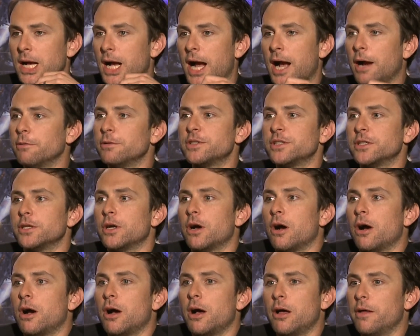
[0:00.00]
I was in
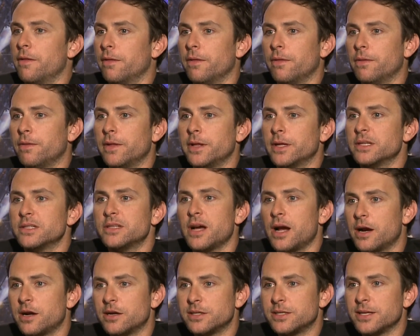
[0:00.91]
awe the
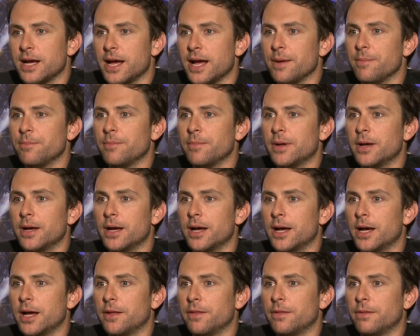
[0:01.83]
entire time. Uh,
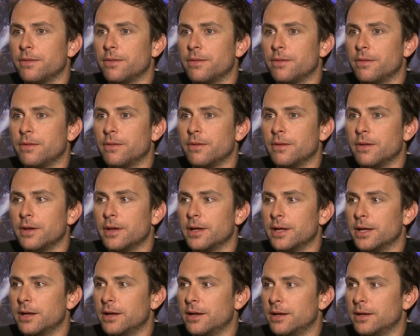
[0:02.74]
uh
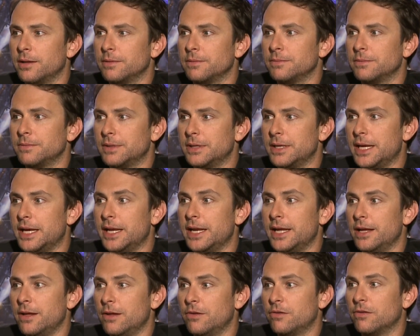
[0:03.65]
it
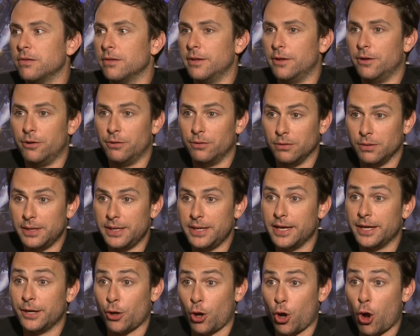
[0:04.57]
is
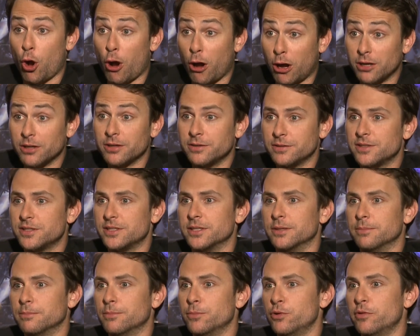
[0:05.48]
literally an
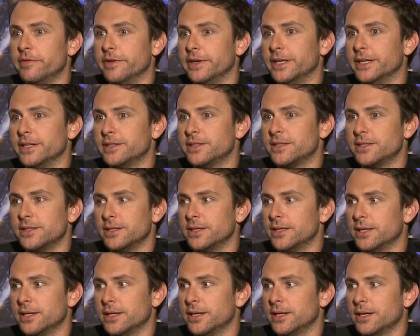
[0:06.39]
awesome movie. It's
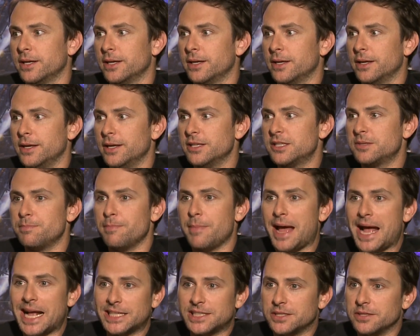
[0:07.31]
uh, it's
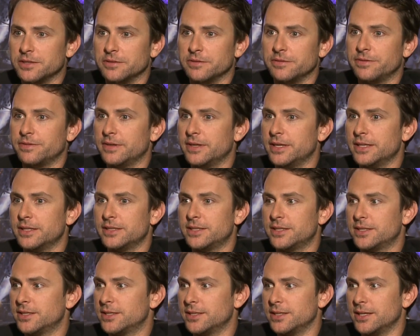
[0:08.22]
massive.
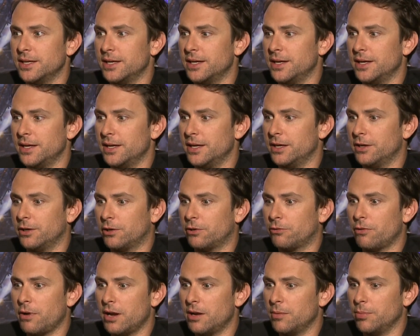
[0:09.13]
It's uh,
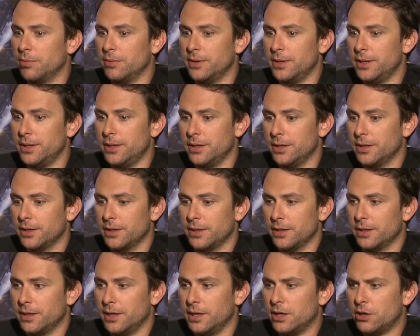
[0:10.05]
incredibly
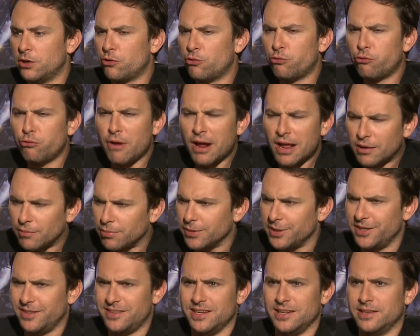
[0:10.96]

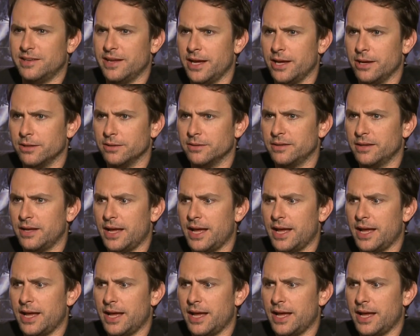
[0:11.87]
incredibly detailed.